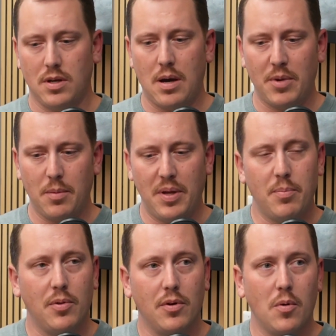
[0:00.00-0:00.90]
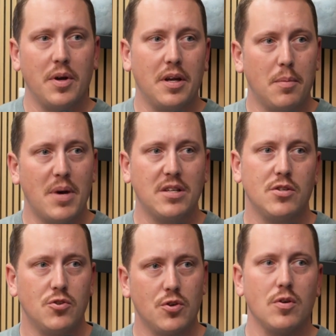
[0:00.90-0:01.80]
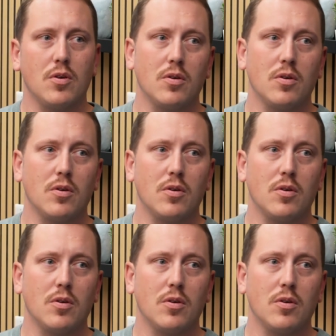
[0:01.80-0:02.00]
How many people are going into Messenger,